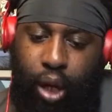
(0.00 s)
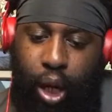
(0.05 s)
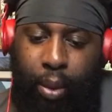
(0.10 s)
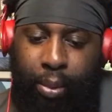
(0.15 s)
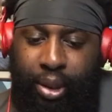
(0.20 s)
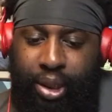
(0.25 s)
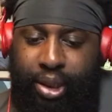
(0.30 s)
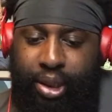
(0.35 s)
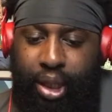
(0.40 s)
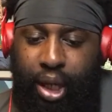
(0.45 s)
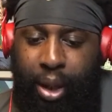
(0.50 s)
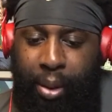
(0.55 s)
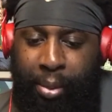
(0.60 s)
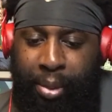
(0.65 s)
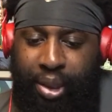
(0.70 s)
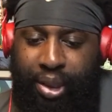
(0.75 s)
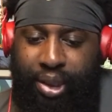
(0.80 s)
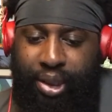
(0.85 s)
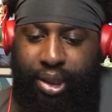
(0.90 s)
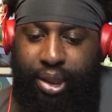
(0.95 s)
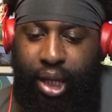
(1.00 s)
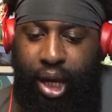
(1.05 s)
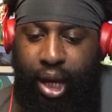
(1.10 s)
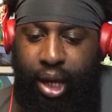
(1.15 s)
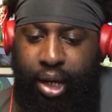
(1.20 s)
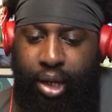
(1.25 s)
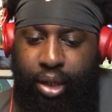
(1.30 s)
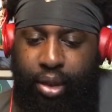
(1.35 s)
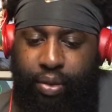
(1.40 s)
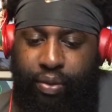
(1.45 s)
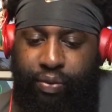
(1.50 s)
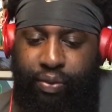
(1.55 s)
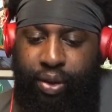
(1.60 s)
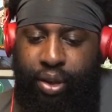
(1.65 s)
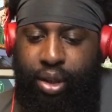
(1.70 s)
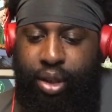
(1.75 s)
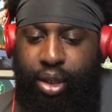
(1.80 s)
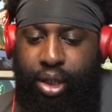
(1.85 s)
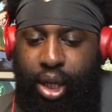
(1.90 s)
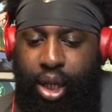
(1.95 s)
I'm excited
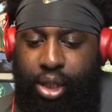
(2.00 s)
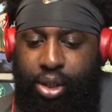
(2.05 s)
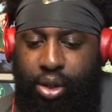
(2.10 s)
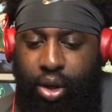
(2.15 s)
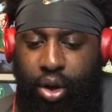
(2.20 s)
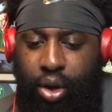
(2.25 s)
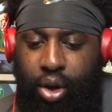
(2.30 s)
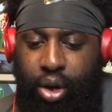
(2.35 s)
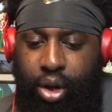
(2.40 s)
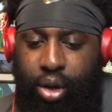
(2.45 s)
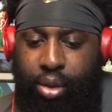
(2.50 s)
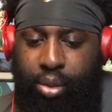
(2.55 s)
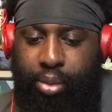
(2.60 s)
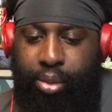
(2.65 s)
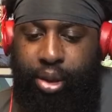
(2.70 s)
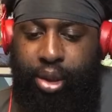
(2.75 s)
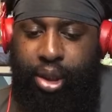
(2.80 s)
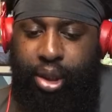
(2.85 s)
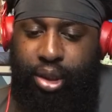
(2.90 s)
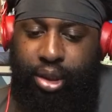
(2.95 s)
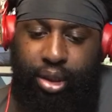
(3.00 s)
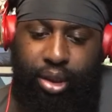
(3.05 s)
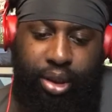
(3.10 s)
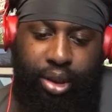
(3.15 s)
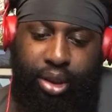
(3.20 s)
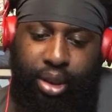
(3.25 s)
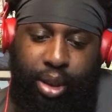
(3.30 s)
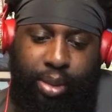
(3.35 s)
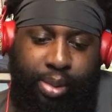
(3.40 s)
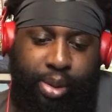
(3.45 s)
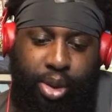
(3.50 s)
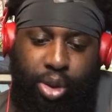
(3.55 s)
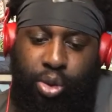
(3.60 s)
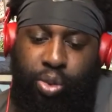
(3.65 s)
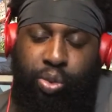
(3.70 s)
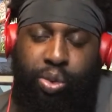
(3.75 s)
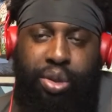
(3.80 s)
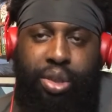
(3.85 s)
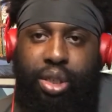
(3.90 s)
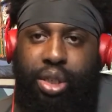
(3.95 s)
for the next arc, but this
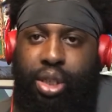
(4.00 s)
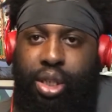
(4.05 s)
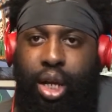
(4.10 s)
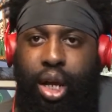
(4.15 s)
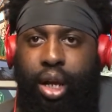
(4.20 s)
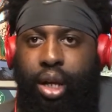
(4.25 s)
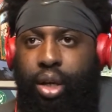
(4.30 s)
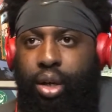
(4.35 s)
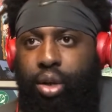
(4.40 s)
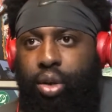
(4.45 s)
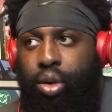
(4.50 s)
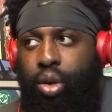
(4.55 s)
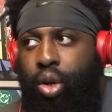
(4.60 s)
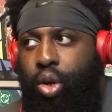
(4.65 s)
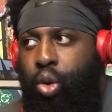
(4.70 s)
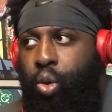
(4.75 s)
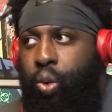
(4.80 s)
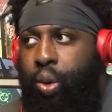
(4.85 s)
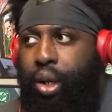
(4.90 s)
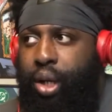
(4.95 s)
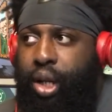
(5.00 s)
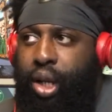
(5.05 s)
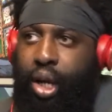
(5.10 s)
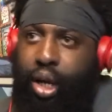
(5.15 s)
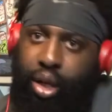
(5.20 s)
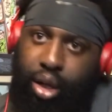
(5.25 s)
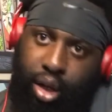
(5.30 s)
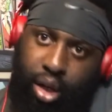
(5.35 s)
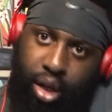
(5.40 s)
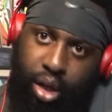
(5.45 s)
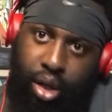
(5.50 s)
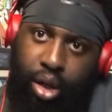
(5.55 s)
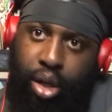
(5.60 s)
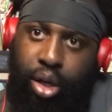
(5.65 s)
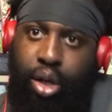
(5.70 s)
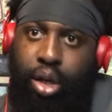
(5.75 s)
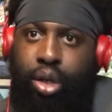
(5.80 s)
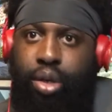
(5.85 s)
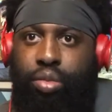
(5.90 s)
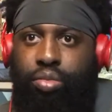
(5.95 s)
episode was just, like, a quick, like,
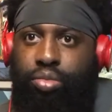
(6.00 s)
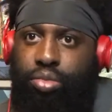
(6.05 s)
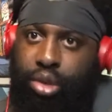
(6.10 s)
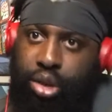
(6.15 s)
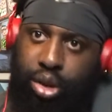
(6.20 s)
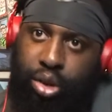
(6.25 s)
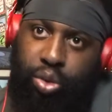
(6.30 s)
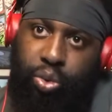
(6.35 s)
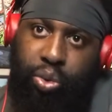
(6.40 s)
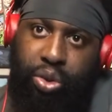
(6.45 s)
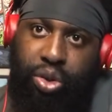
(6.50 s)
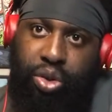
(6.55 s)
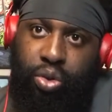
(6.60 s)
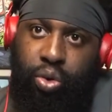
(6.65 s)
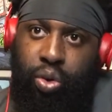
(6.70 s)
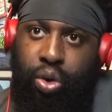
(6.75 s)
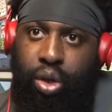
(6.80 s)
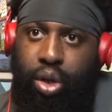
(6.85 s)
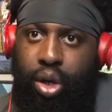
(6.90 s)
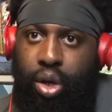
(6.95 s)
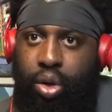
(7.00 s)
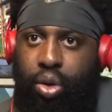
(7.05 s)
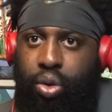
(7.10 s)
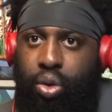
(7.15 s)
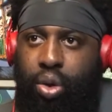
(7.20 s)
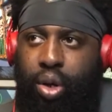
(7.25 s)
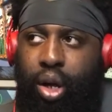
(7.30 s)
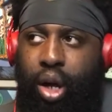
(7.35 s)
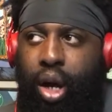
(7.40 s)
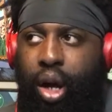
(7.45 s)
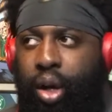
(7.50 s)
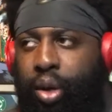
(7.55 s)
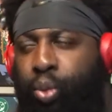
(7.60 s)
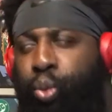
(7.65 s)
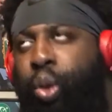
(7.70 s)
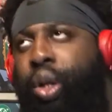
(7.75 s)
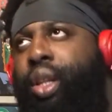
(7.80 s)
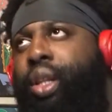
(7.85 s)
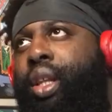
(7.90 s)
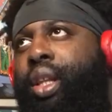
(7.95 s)
this is what's going on.
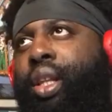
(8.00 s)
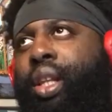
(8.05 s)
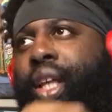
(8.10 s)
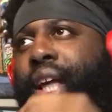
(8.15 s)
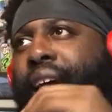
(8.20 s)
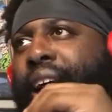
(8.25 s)
They